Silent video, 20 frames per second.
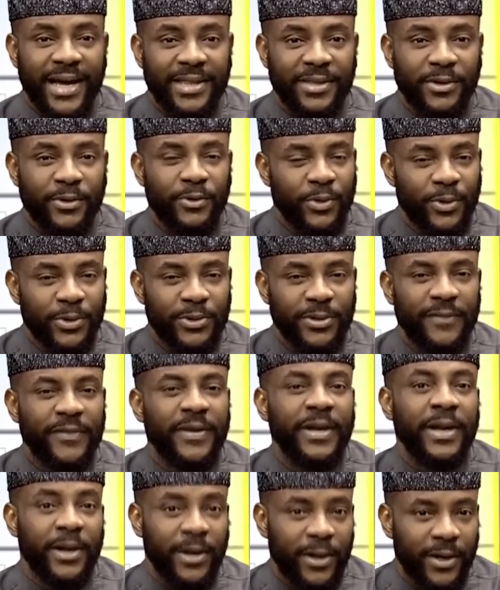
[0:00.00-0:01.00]
at the root
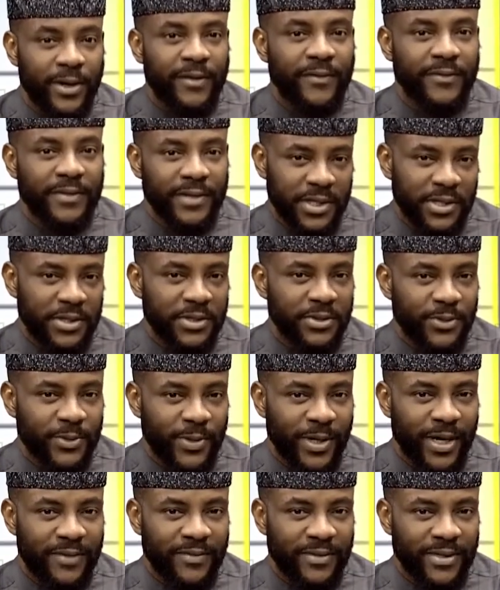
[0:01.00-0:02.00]
of a lot of the
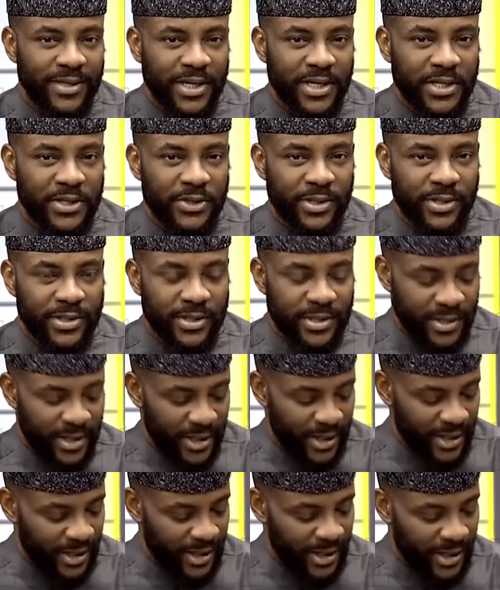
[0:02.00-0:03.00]
issues we have in Nigeria
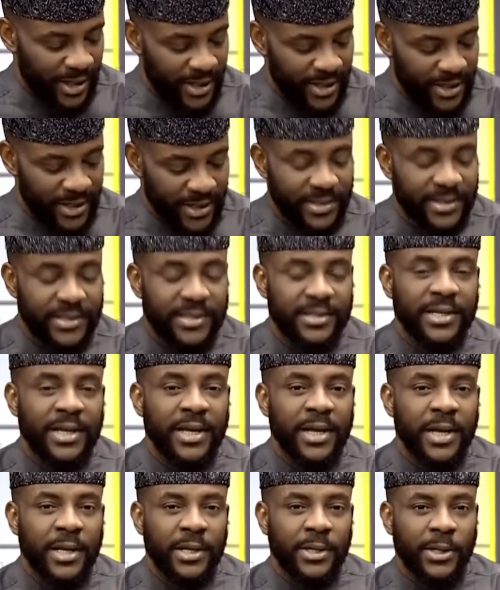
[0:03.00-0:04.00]
today, and it's
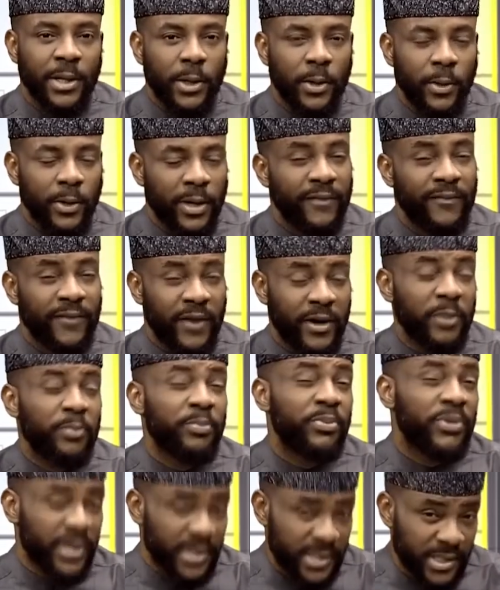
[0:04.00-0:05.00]
not looking very
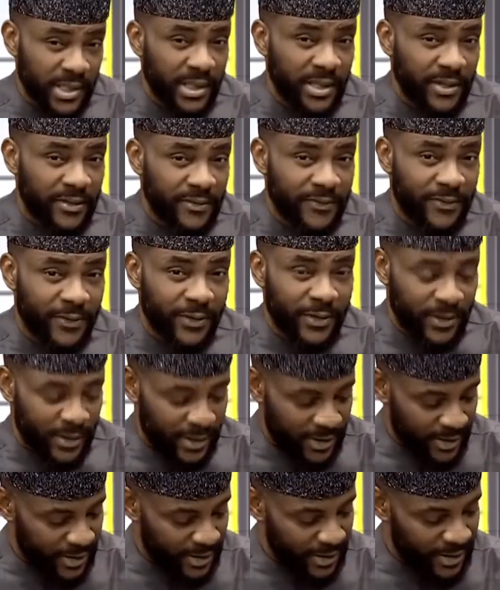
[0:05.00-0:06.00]
pretty
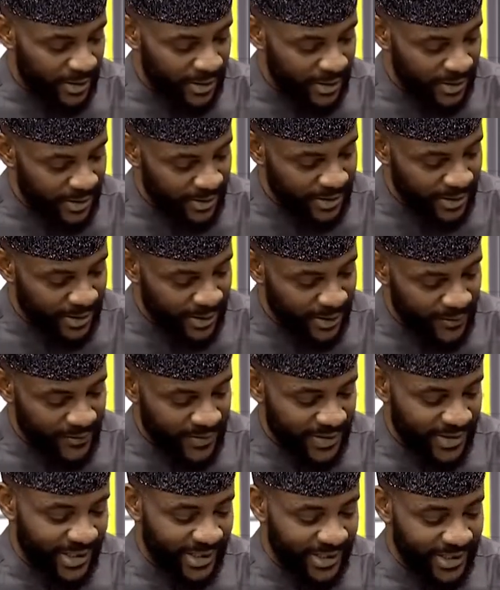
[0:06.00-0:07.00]
for uh, a lot
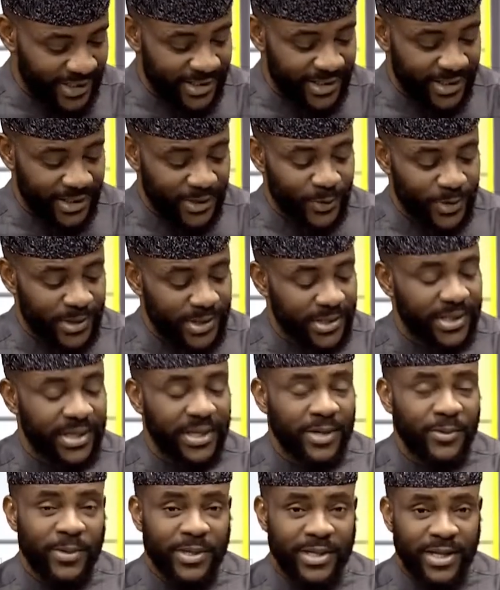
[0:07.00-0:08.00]
of the statistics we
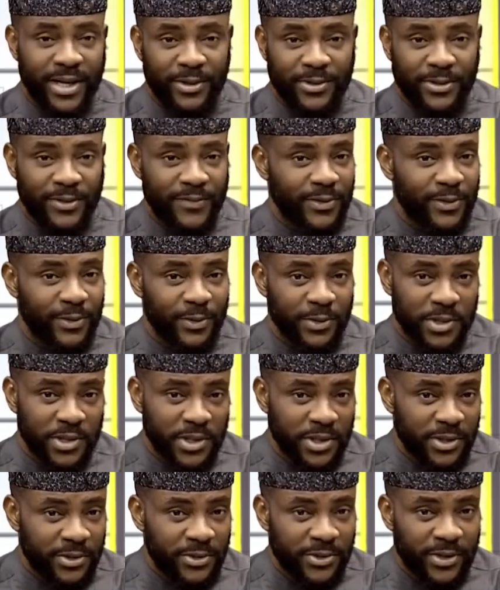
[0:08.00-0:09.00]
see with out of school
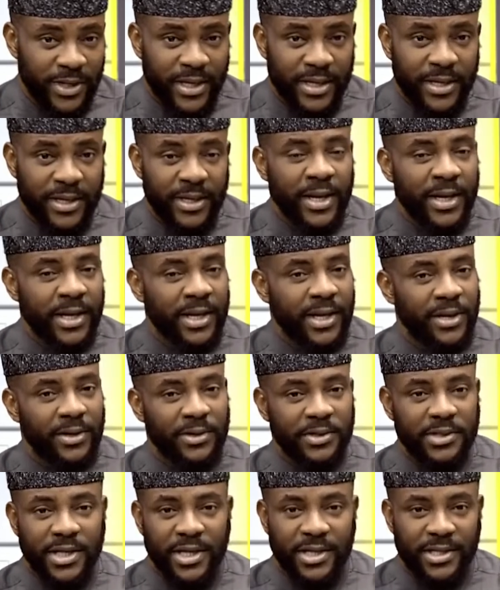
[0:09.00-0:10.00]
children,
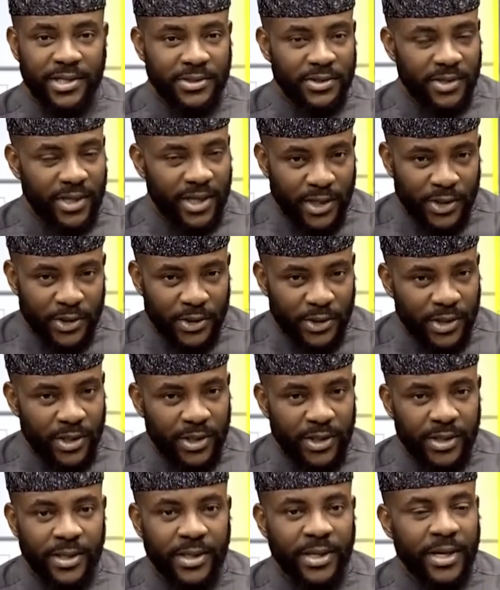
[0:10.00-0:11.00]
girl child
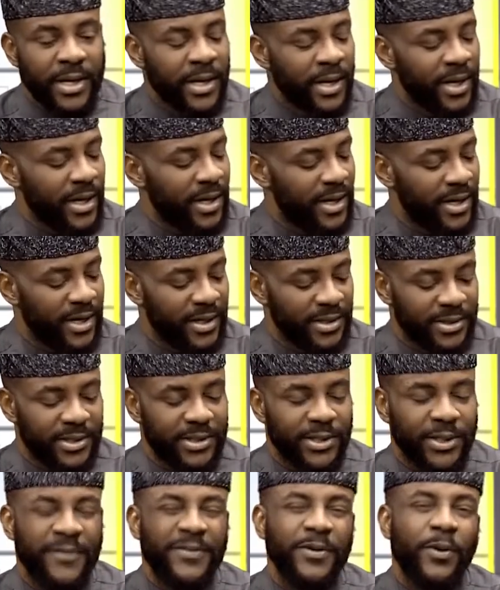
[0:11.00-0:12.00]
education, uh,
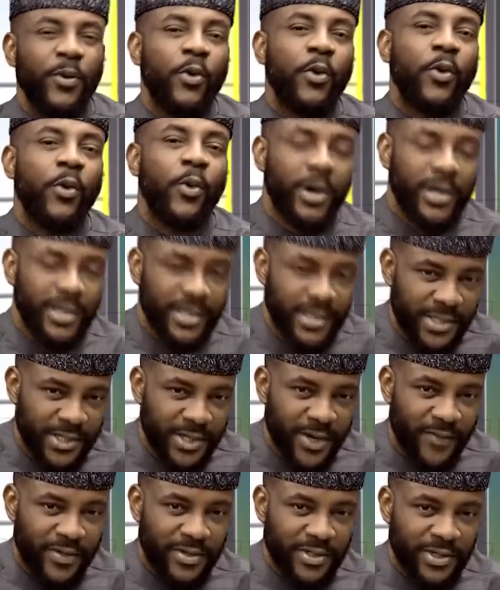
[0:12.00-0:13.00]
just sort of the
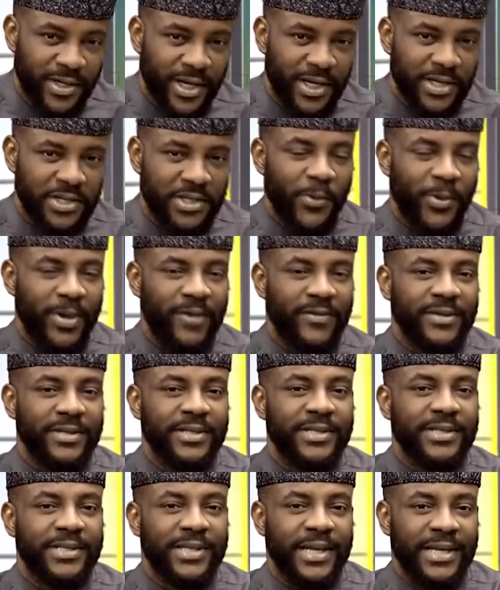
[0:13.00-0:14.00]
quality of education we
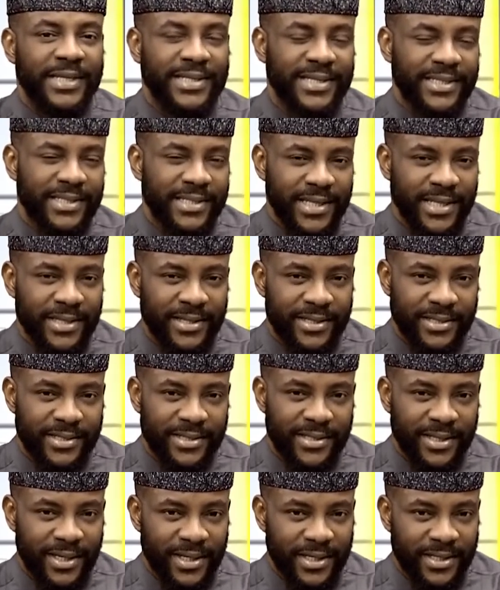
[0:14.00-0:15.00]
even tend to see
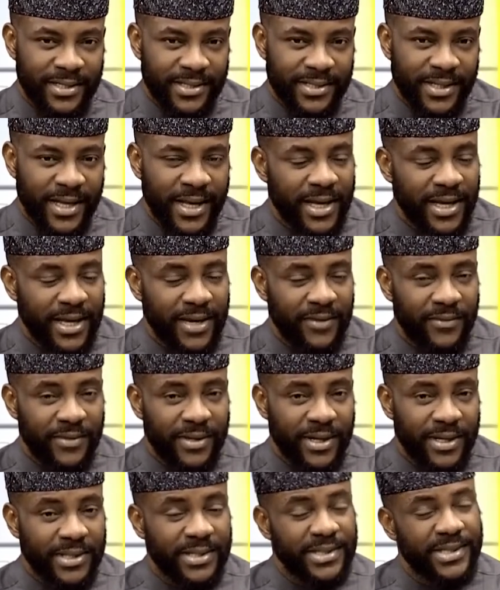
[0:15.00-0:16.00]
these days,
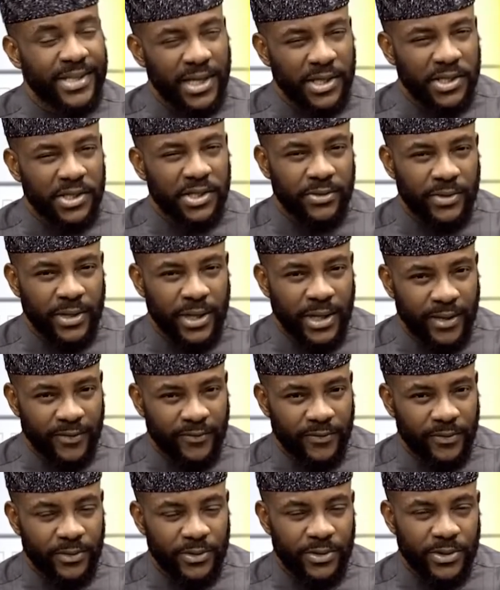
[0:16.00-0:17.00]
even at the tertiary
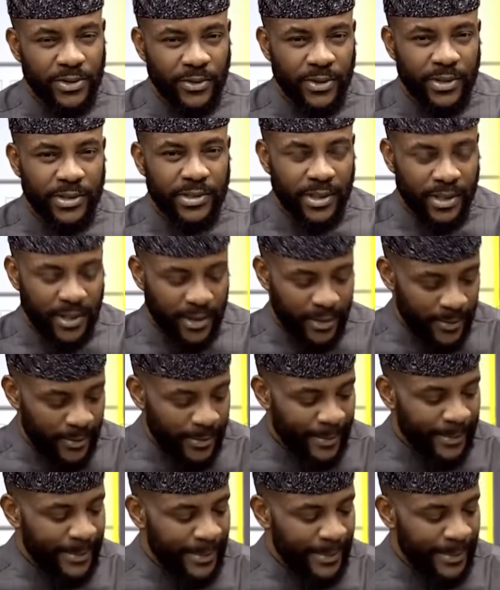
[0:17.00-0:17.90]
level. So it's, uh,